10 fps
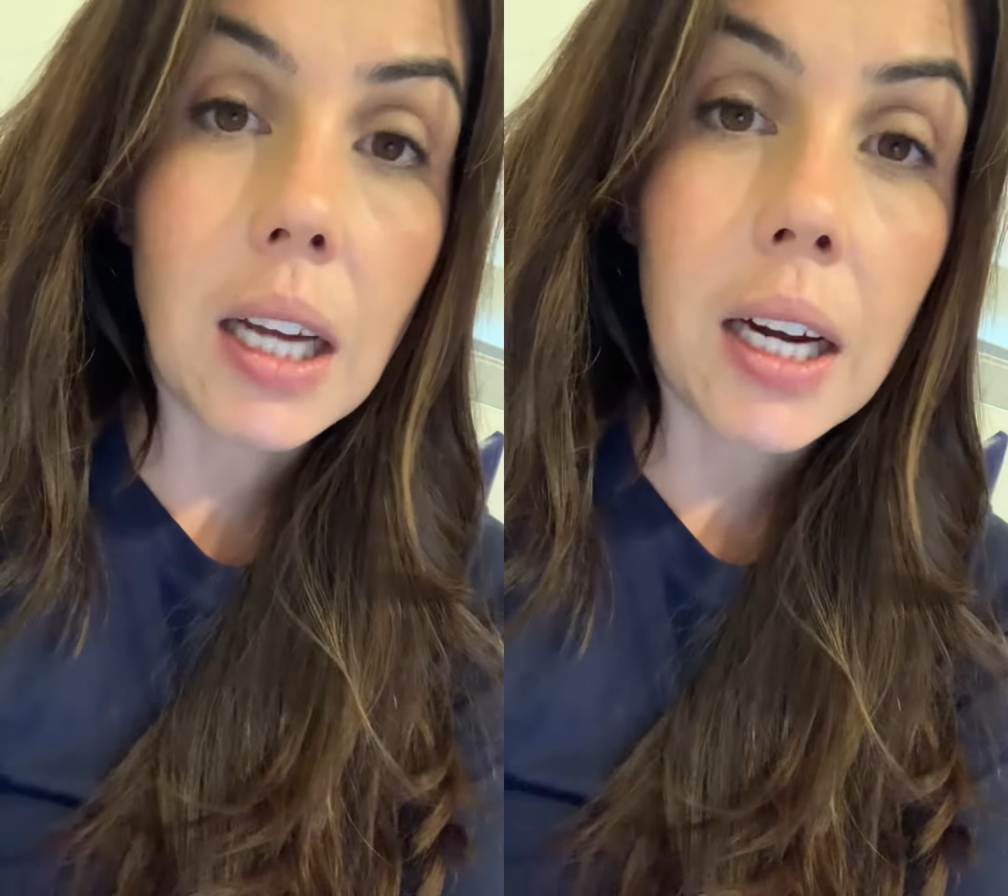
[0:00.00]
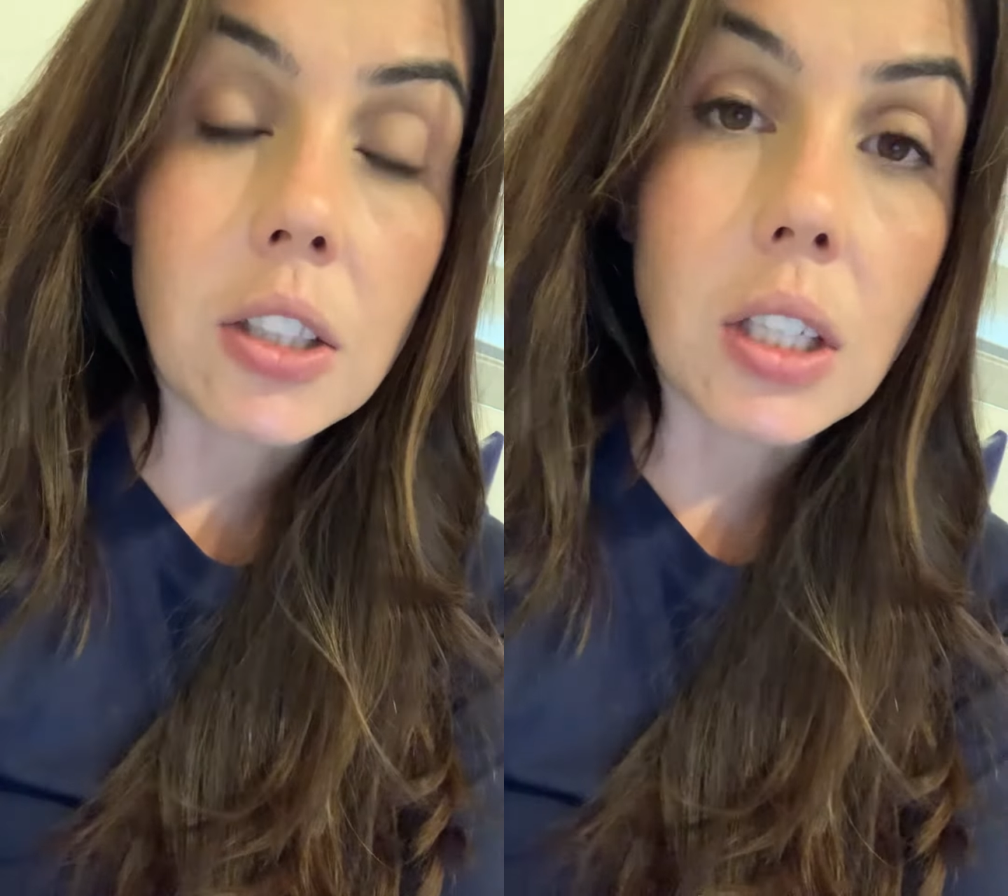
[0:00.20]

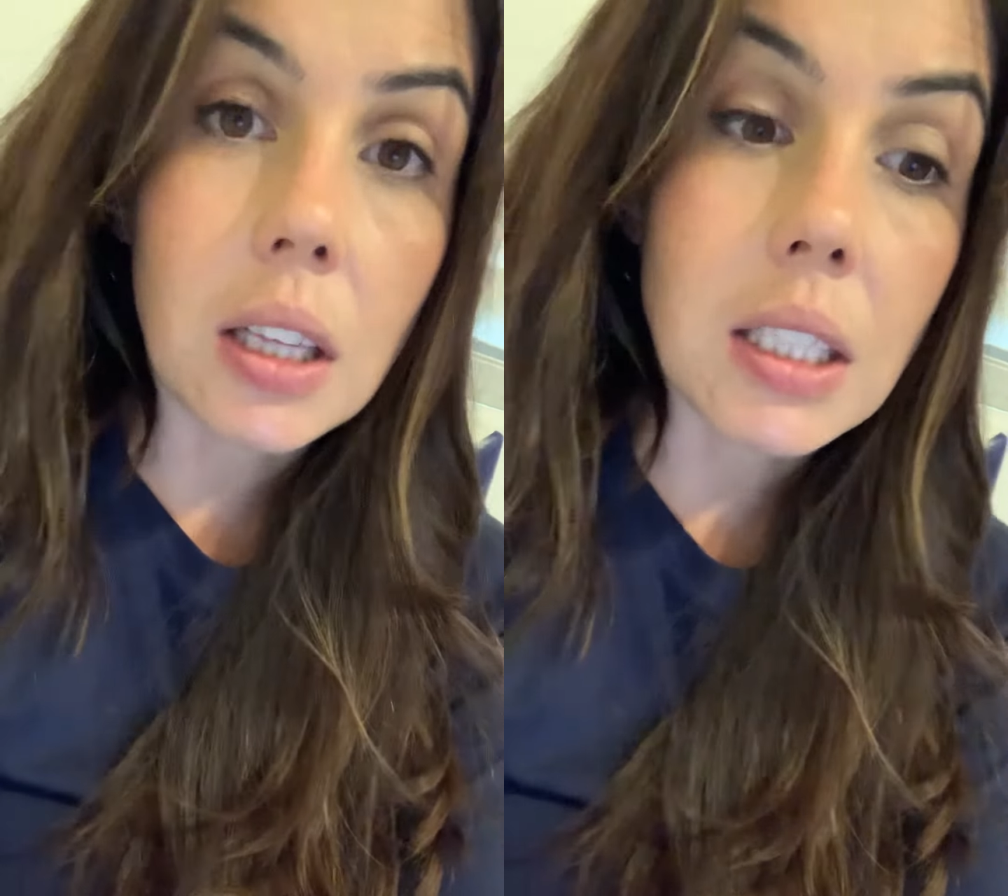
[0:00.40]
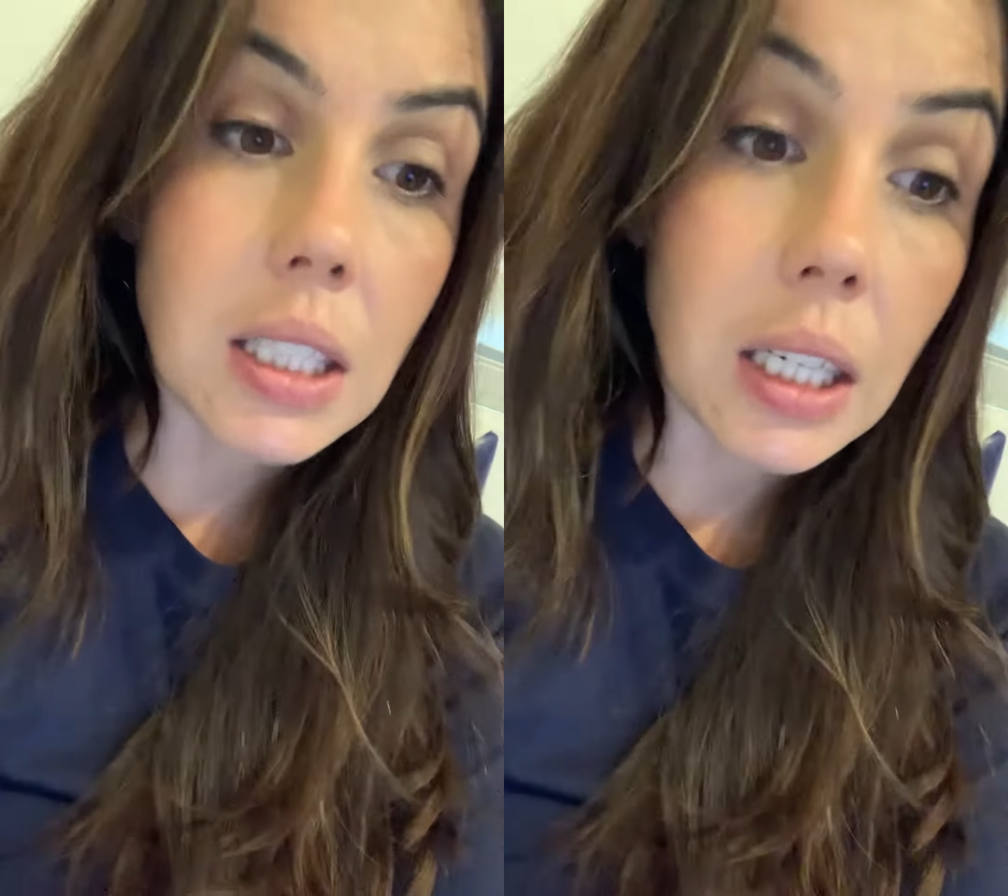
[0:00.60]
actually
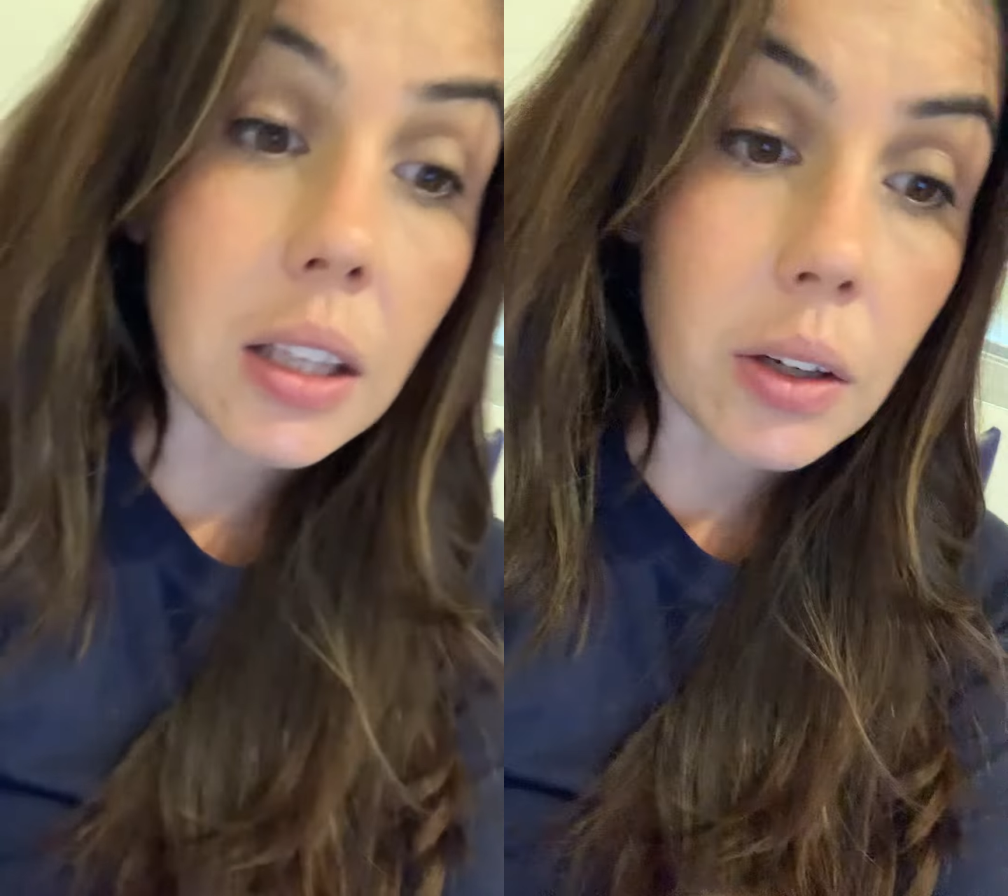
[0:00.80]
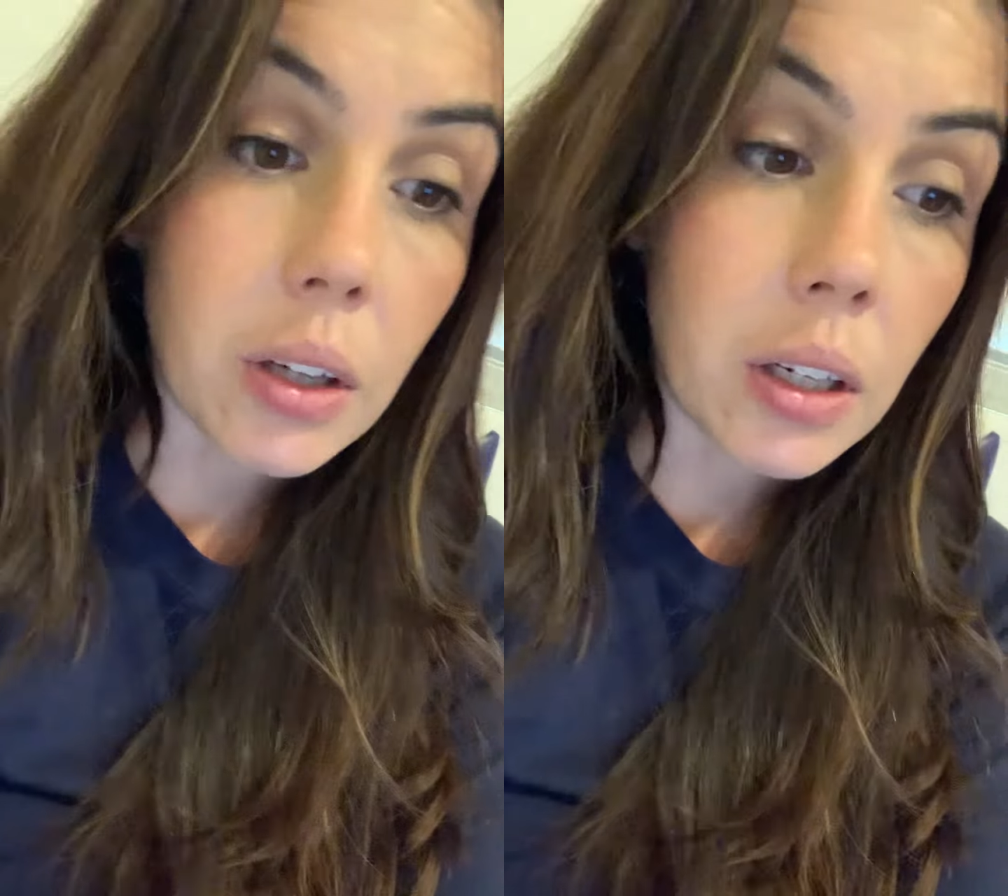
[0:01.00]
listen and
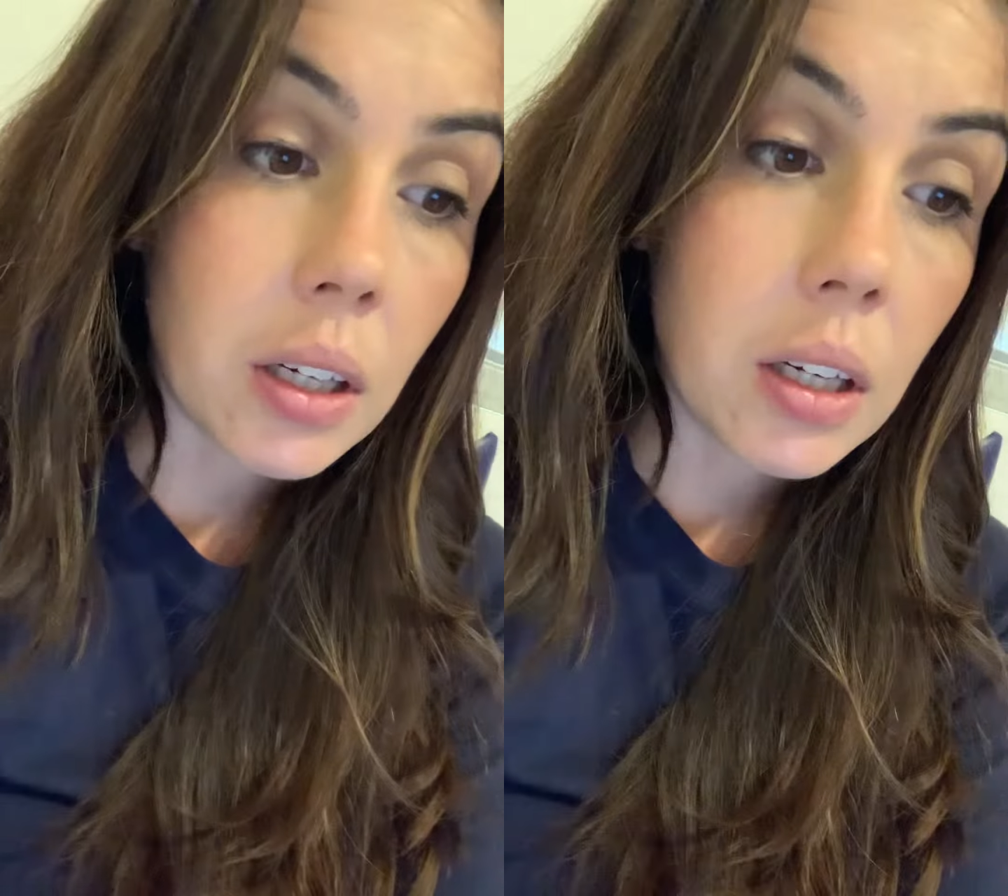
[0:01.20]
learn.